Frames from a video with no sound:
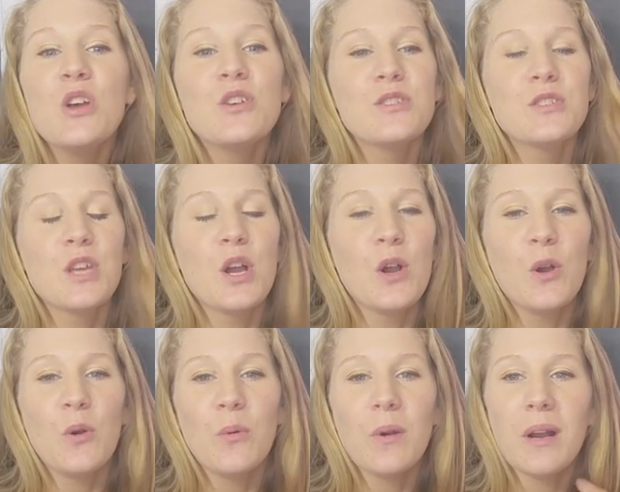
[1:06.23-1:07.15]

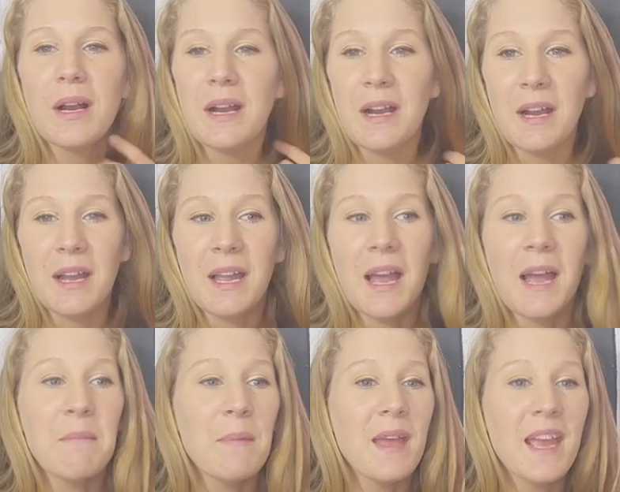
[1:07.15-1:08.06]
So
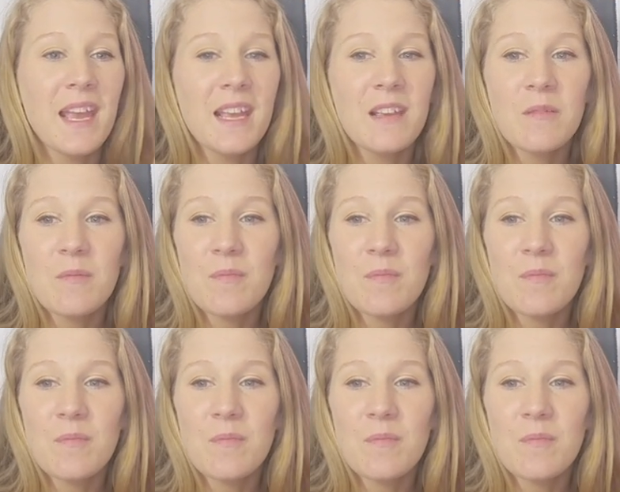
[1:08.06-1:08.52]
I may